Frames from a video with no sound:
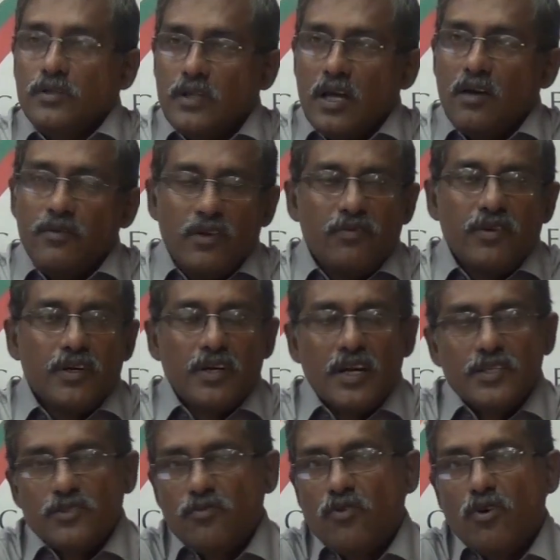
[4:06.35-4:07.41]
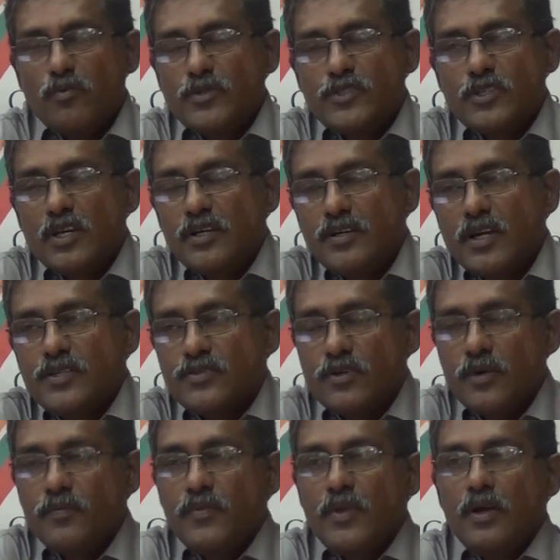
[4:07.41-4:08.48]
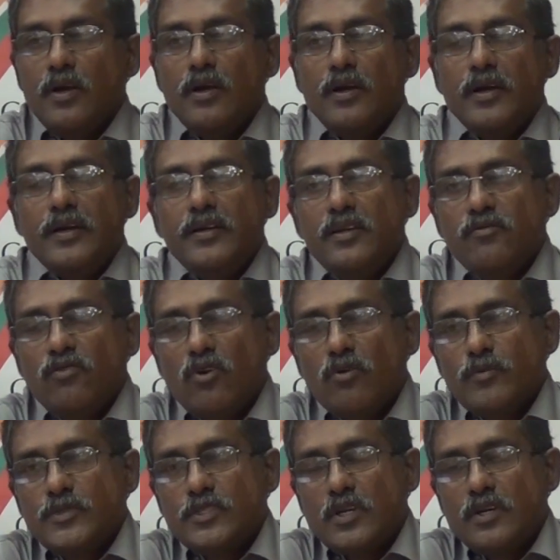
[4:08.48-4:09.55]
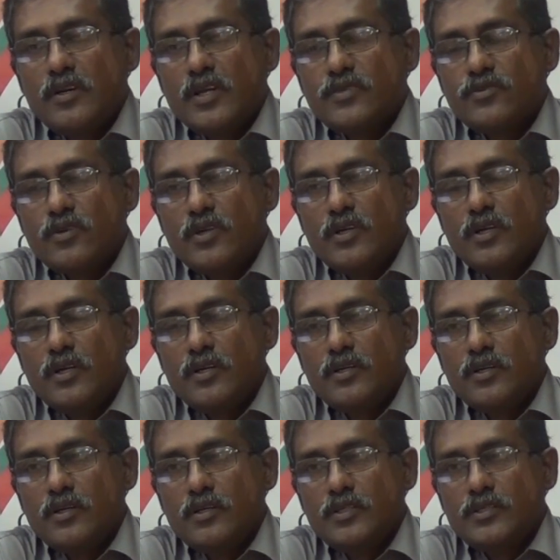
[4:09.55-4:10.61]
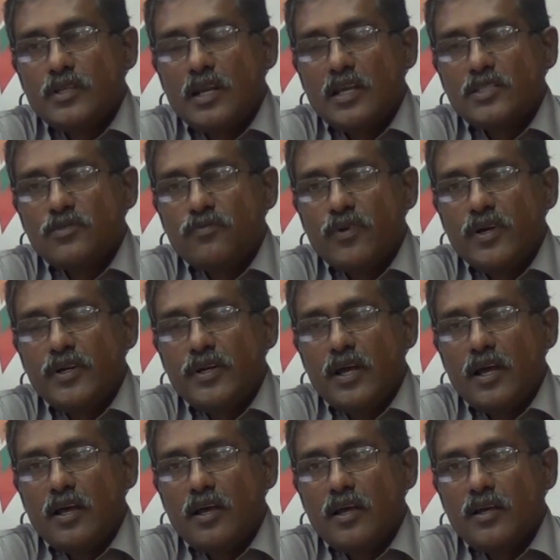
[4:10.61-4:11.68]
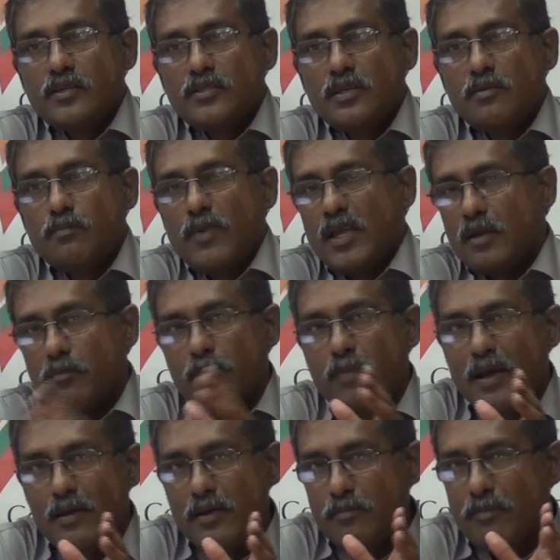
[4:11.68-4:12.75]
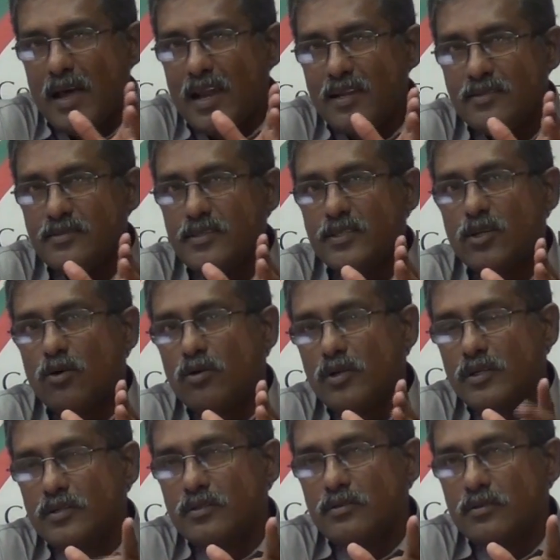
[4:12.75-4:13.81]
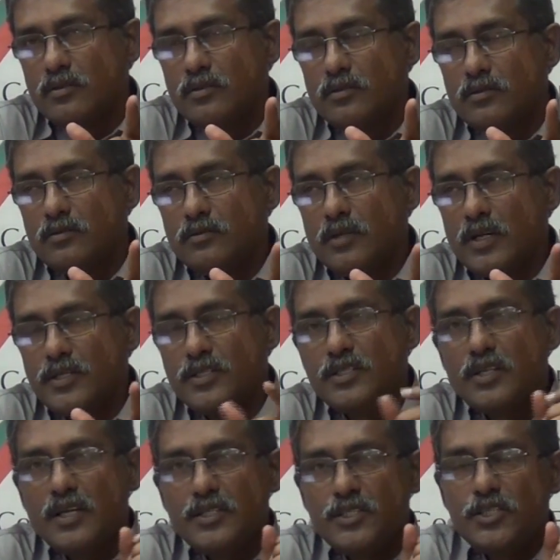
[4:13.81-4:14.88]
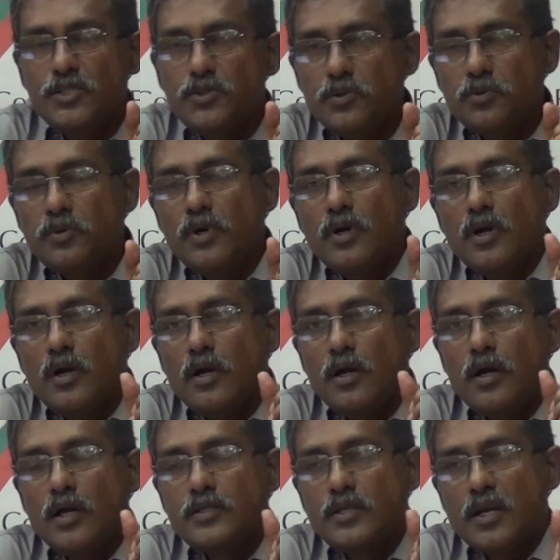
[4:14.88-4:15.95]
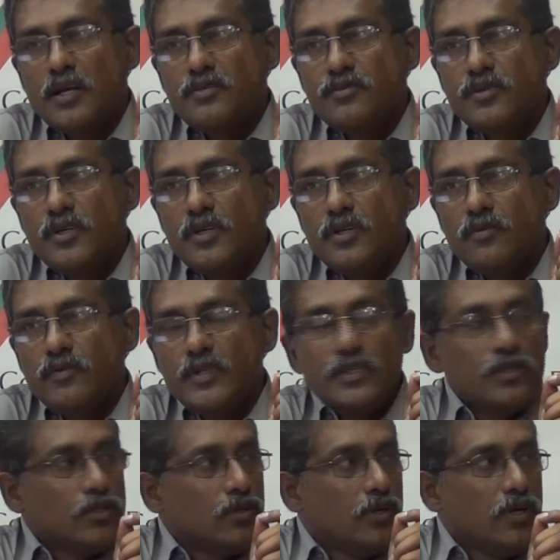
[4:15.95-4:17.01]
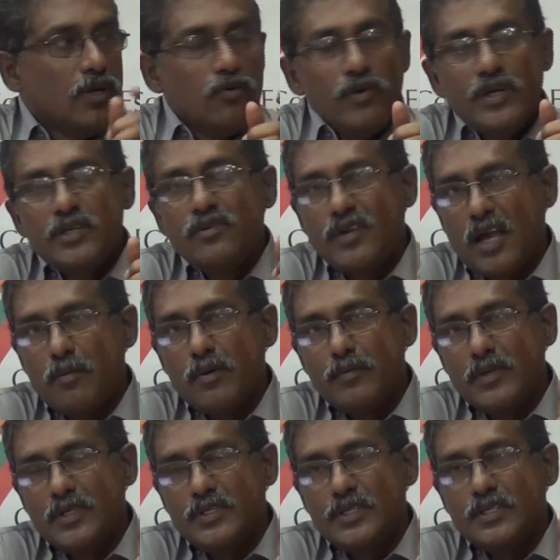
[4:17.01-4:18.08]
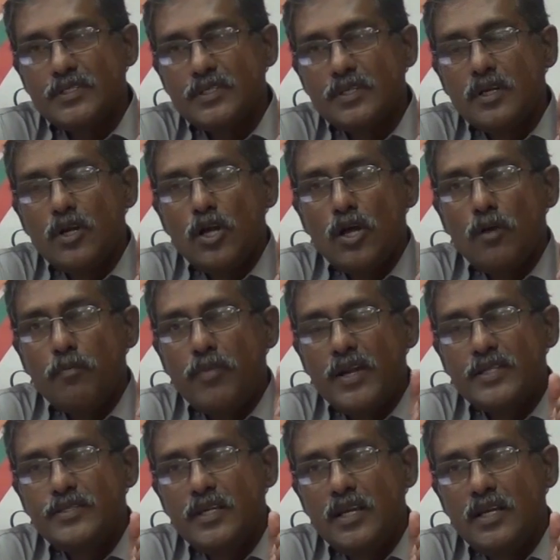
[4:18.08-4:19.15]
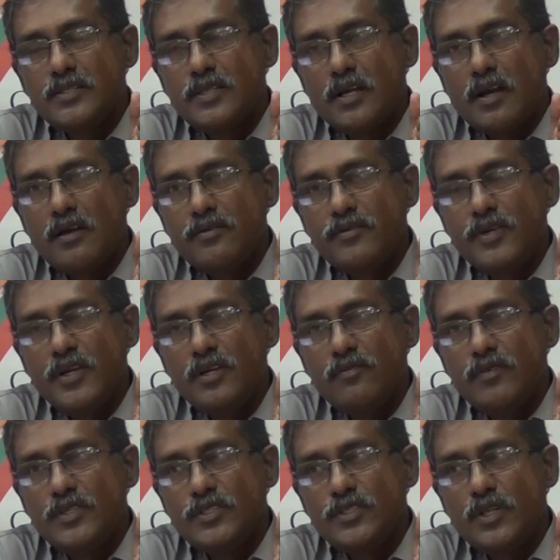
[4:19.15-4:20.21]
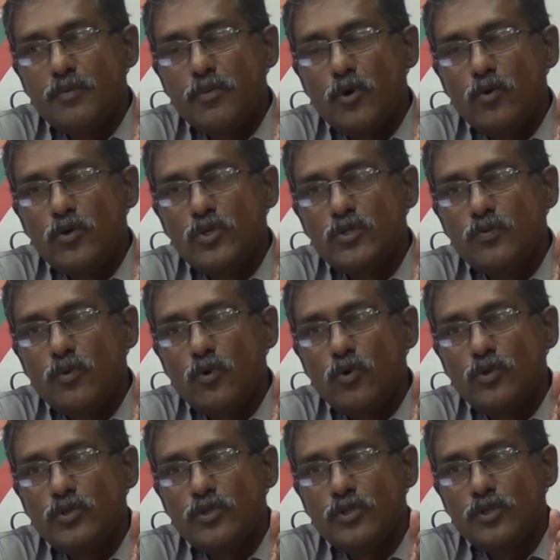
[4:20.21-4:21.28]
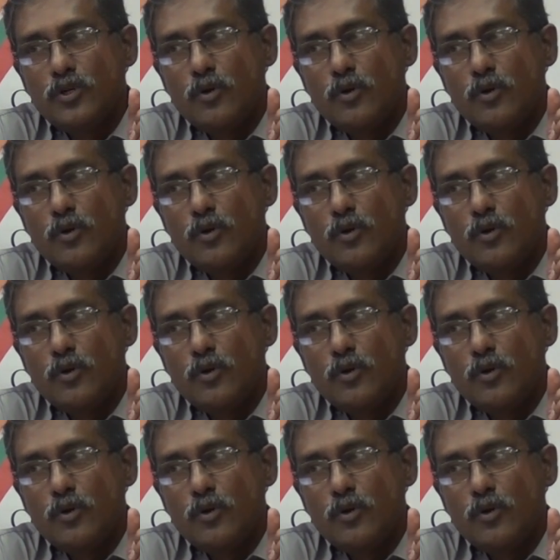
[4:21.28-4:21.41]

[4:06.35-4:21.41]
they have different kinds of pharmaceutical industry. Indian pharmaceutical industry is classified by Balance et al. In 1992 as a country with innovative capabilities. Brazil is a country in which they produce both